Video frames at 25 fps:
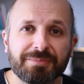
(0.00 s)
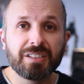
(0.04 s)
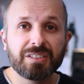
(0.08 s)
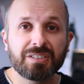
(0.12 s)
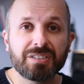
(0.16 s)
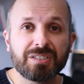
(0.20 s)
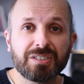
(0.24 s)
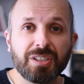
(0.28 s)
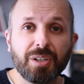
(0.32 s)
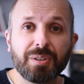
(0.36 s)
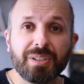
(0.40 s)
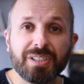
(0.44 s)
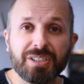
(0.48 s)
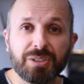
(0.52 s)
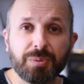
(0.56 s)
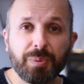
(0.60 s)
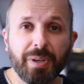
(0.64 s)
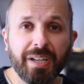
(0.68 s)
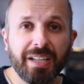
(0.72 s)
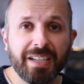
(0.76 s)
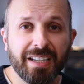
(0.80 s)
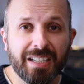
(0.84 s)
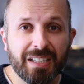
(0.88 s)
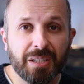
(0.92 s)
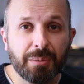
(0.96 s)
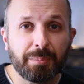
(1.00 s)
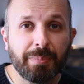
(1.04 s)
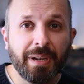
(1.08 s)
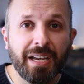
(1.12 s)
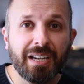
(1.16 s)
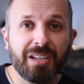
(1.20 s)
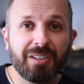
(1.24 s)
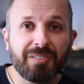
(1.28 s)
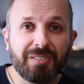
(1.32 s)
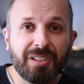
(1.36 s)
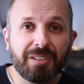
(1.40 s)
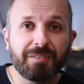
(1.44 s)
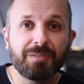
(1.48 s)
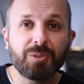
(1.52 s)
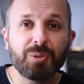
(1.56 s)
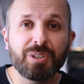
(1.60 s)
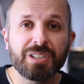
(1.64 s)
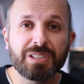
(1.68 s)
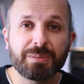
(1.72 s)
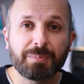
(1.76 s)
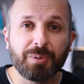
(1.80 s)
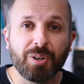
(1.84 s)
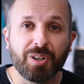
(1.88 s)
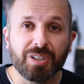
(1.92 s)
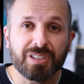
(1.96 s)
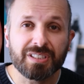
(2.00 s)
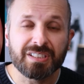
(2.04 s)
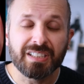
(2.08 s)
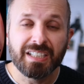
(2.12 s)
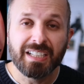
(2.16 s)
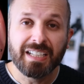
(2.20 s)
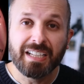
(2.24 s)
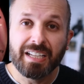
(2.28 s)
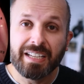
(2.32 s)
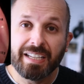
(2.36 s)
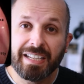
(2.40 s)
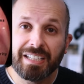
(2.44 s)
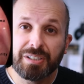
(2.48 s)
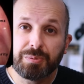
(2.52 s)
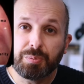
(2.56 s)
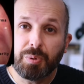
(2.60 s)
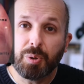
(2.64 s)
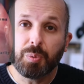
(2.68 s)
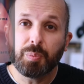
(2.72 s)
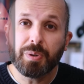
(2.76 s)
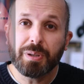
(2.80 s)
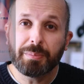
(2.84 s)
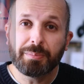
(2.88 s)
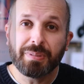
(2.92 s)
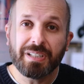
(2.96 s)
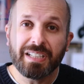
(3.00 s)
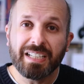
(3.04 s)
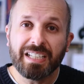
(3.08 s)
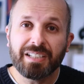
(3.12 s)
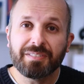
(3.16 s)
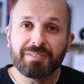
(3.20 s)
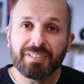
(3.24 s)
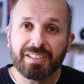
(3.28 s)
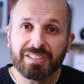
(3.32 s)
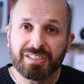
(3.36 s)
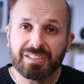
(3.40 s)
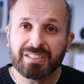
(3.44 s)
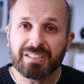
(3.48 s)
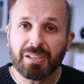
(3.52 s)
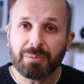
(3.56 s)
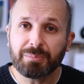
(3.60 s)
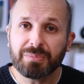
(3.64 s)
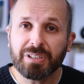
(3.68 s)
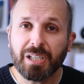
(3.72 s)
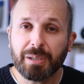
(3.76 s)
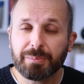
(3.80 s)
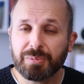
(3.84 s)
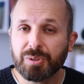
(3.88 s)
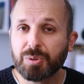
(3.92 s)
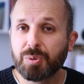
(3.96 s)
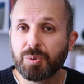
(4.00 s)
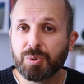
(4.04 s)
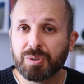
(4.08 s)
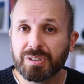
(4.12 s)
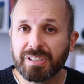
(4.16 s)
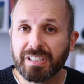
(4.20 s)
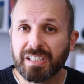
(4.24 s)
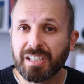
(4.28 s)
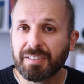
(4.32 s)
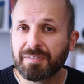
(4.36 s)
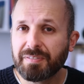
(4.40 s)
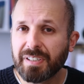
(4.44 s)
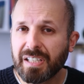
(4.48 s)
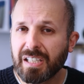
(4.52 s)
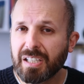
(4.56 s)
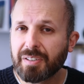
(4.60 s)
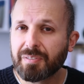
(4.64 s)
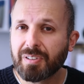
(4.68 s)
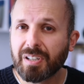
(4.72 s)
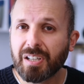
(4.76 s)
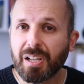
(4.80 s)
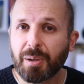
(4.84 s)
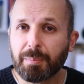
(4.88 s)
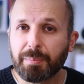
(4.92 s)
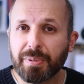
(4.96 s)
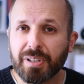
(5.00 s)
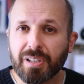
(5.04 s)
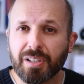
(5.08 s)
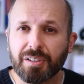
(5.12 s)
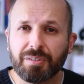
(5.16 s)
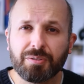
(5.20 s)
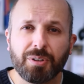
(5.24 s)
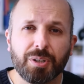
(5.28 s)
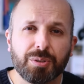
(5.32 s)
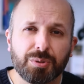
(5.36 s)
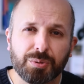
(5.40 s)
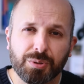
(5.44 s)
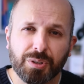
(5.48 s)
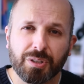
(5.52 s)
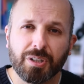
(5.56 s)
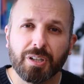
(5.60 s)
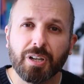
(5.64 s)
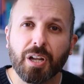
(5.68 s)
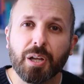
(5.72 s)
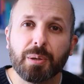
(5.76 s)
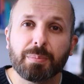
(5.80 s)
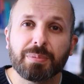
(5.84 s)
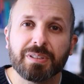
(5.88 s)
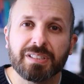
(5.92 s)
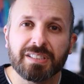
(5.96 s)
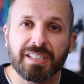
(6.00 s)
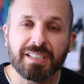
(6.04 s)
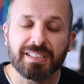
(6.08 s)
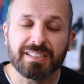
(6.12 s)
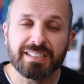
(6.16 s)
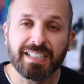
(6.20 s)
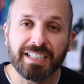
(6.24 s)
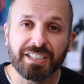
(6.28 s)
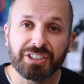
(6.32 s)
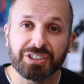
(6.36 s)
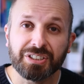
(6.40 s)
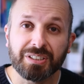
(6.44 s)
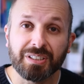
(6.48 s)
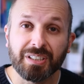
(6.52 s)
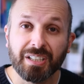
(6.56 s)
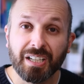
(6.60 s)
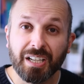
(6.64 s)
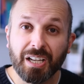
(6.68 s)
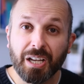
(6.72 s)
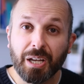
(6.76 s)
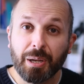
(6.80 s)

So the swelling at the back of the voice box is what we believe is sometimes causing a feeling of a lump in the throat or a Globus sensation.